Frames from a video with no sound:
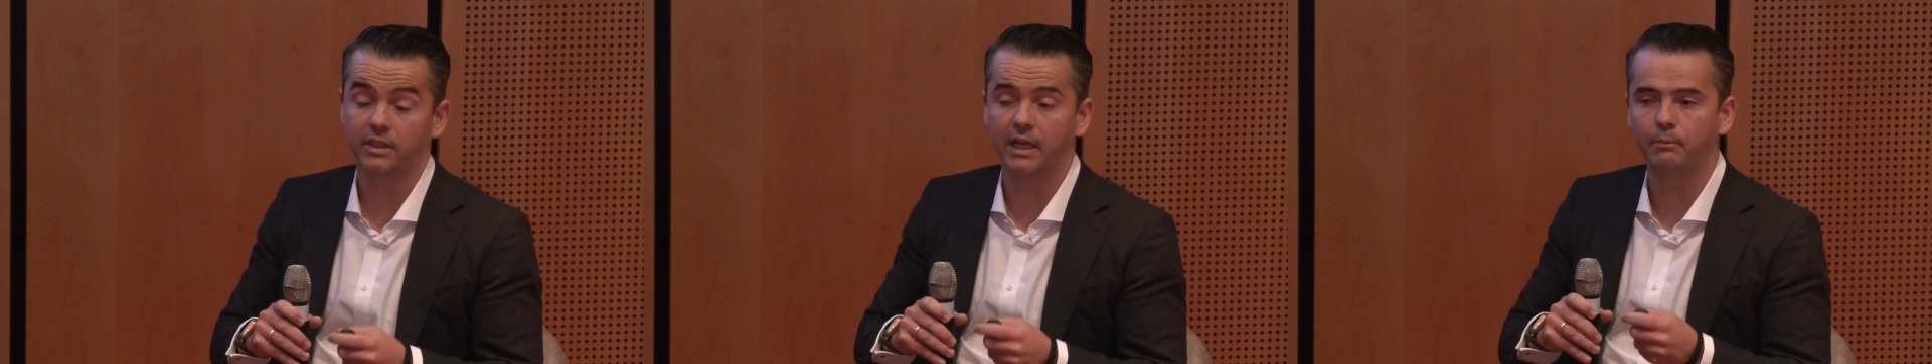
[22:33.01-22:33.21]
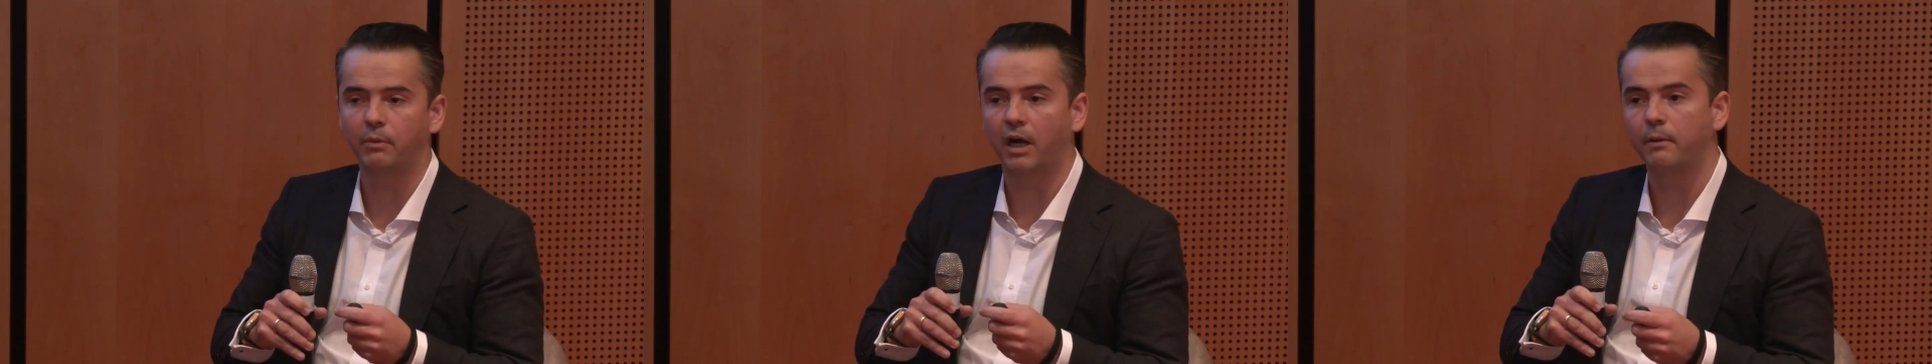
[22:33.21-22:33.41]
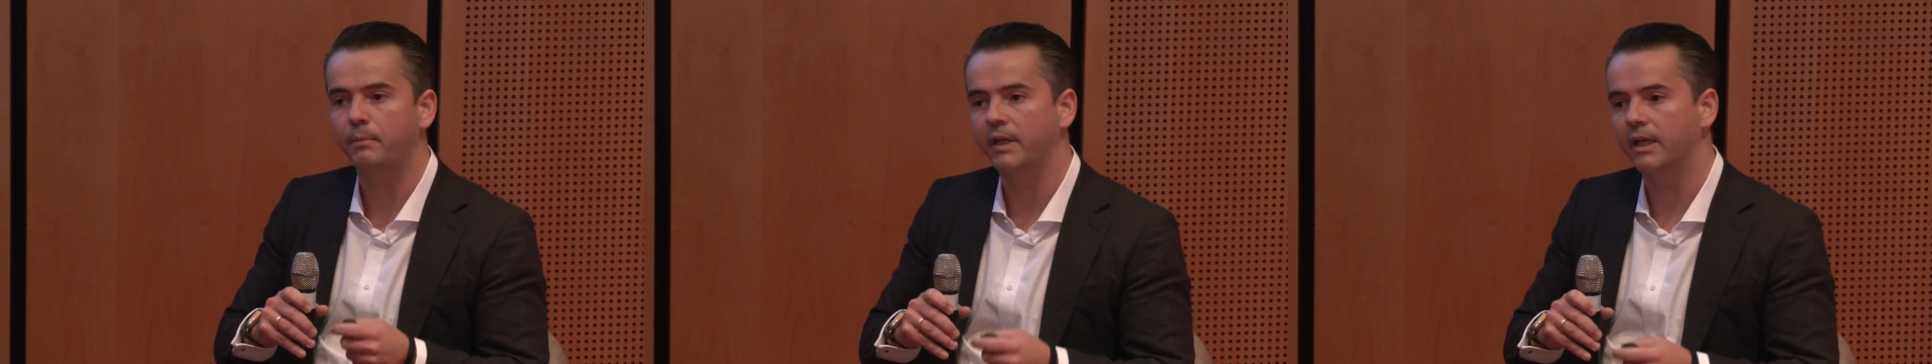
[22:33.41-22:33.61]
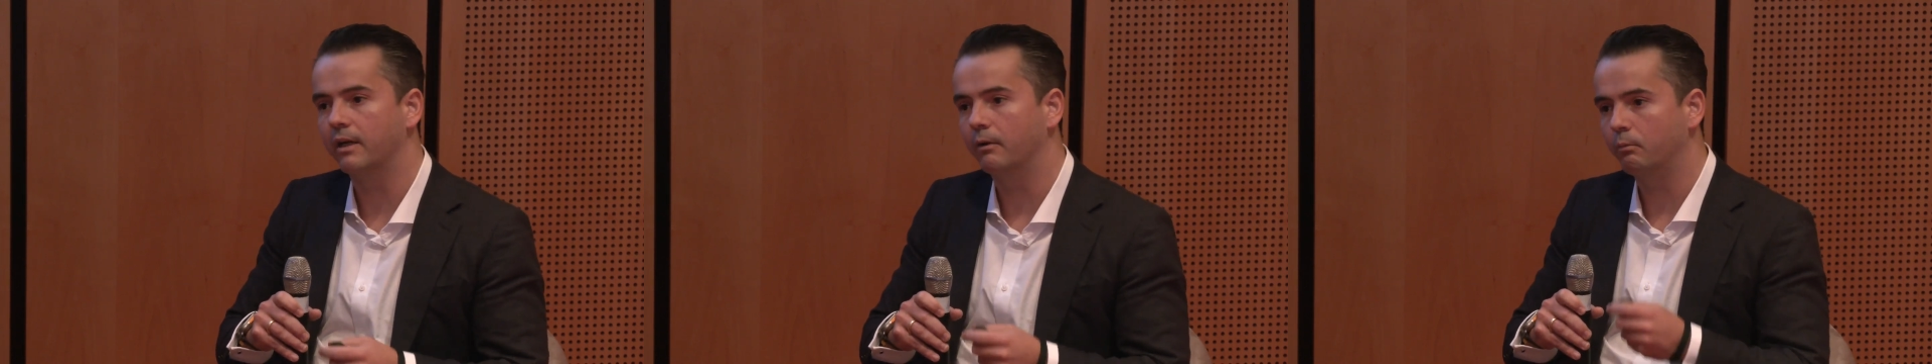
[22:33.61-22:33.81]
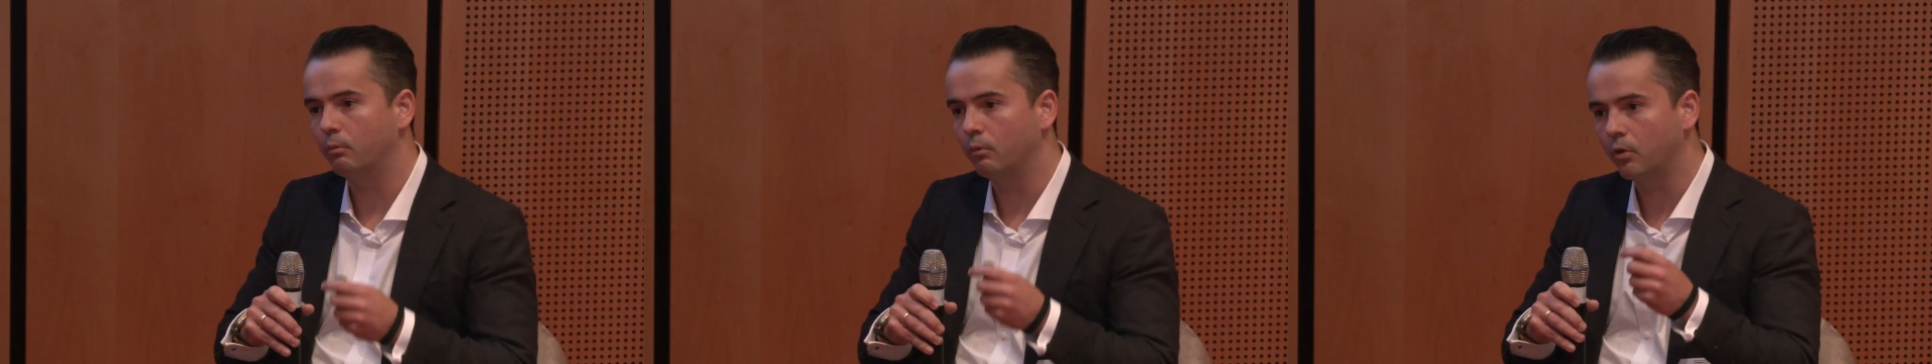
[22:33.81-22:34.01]
They might be
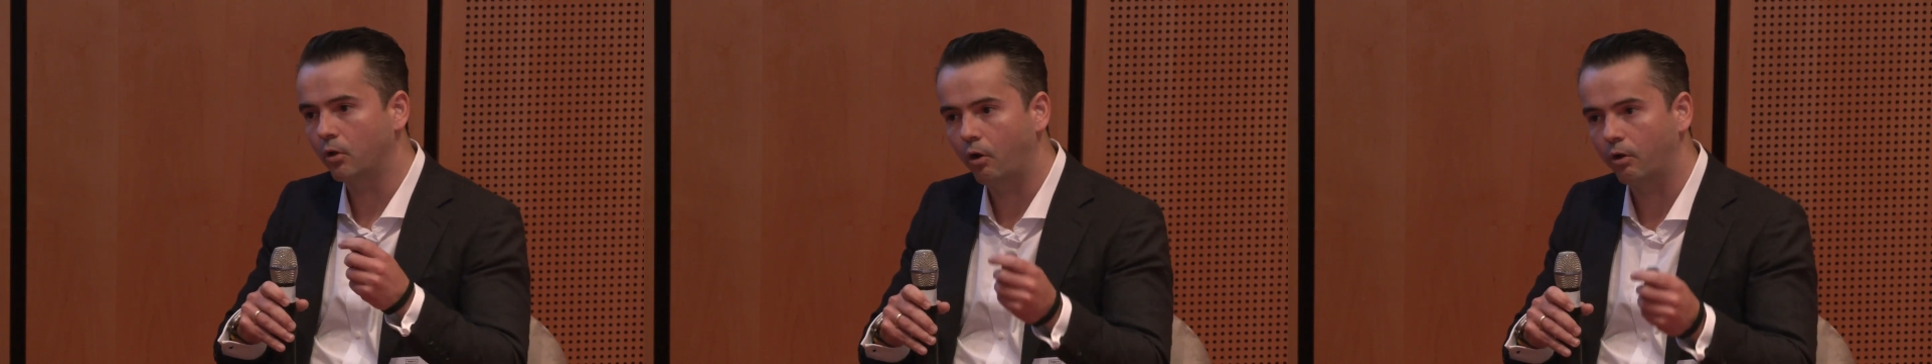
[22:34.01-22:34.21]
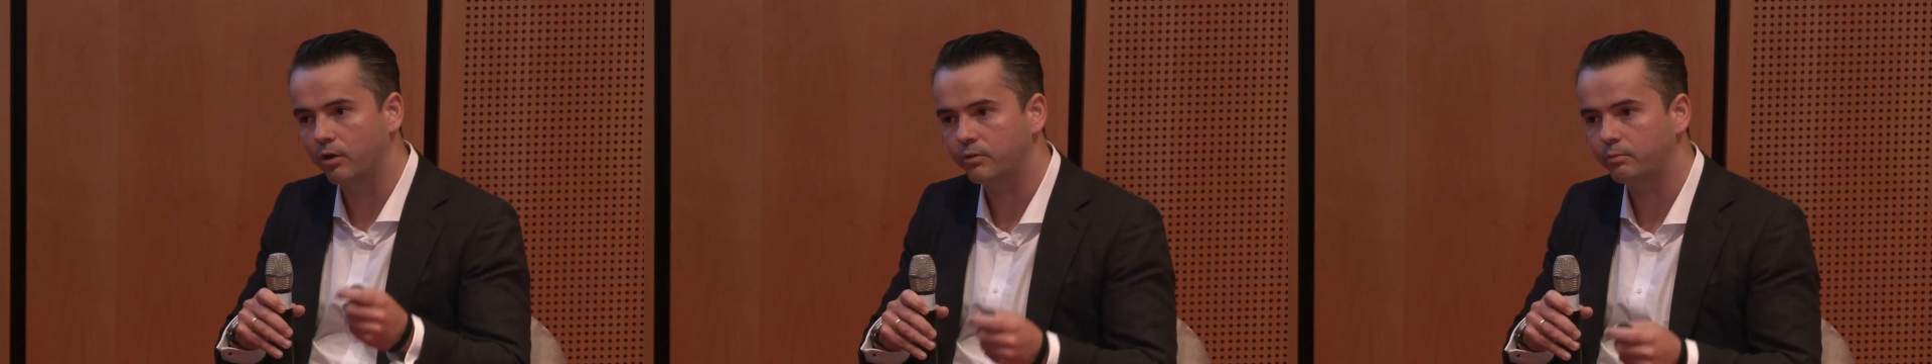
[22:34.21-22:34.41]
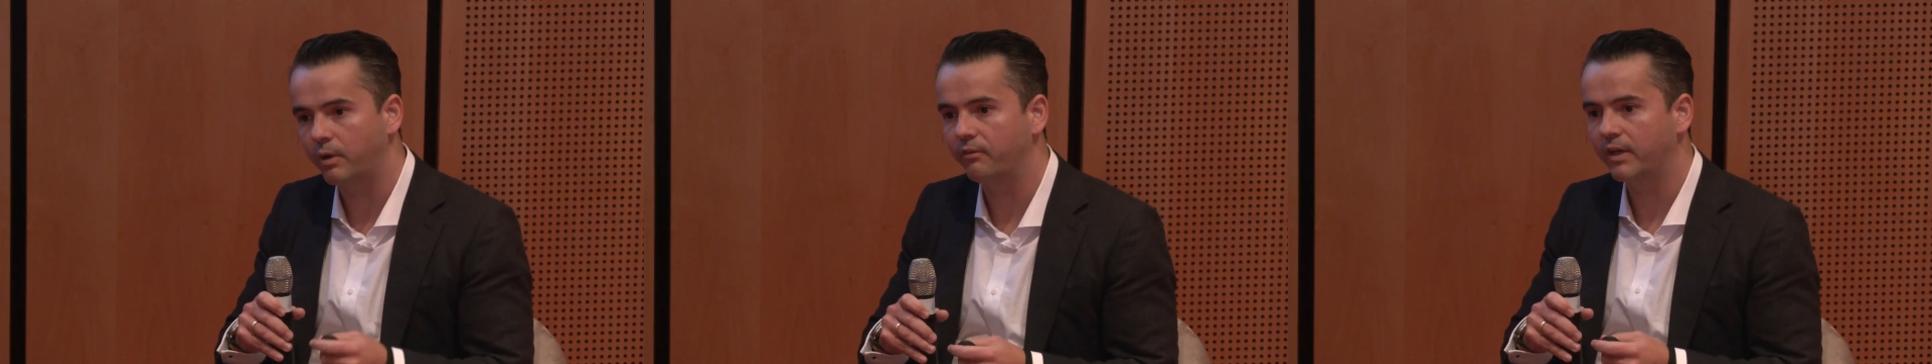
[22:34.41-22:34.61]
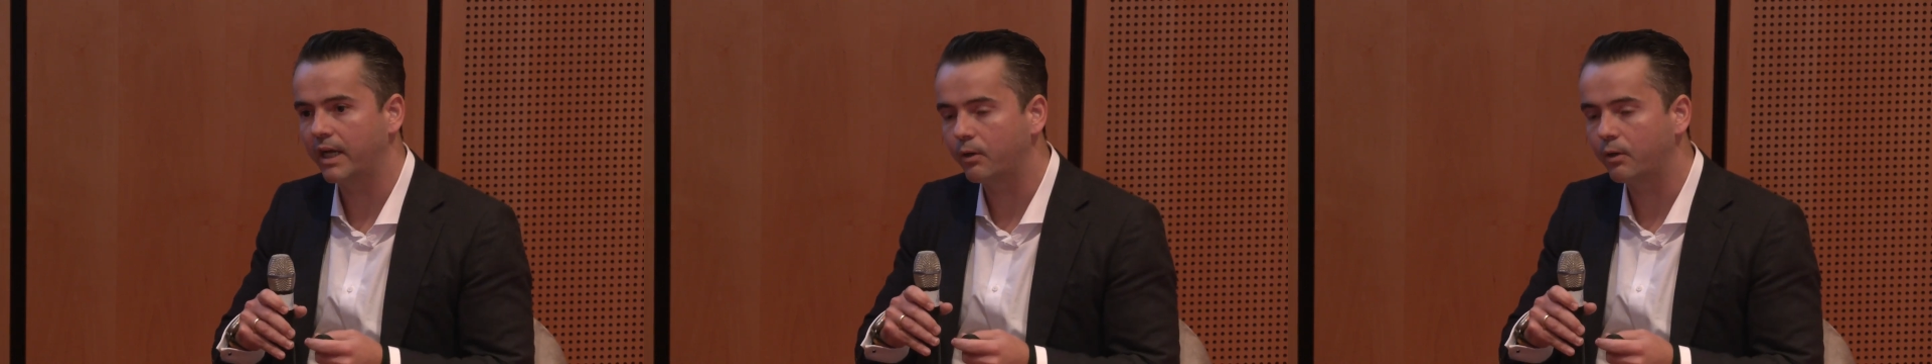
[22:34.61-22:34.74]
a large private